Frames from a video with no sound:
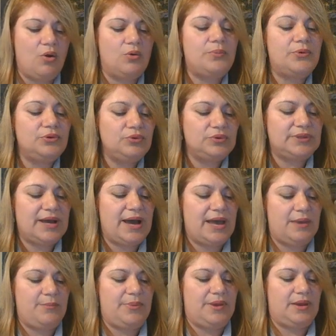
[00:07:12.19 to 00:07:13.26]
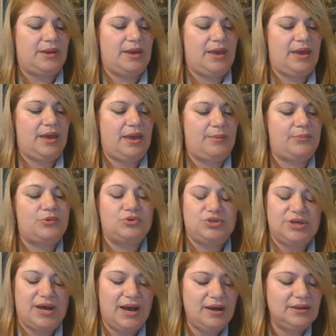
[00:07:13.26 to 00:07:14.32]
or prototyping a
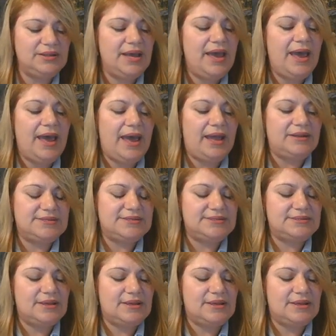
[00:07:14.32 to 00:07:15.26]
product. And